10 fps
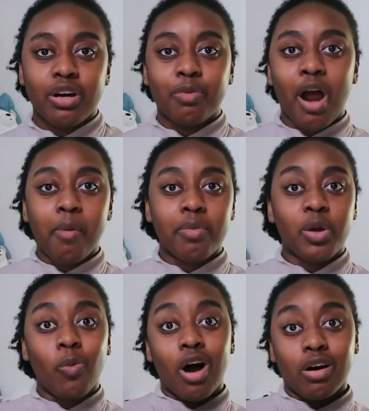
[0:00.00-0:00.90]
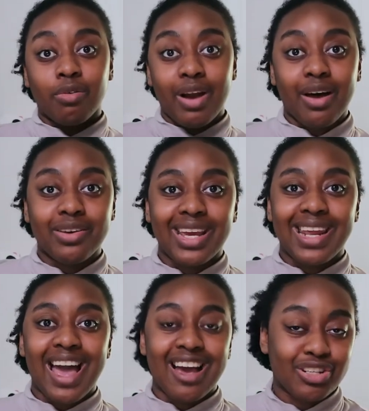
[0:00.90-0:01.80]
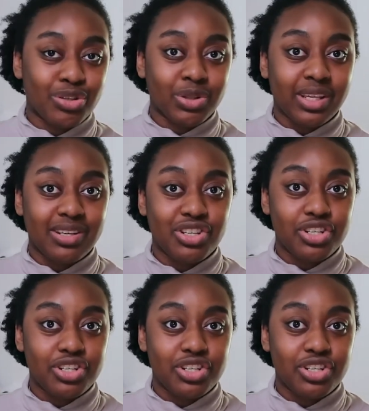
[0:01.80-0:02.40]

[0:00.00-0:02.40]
They'll probably walk around and actually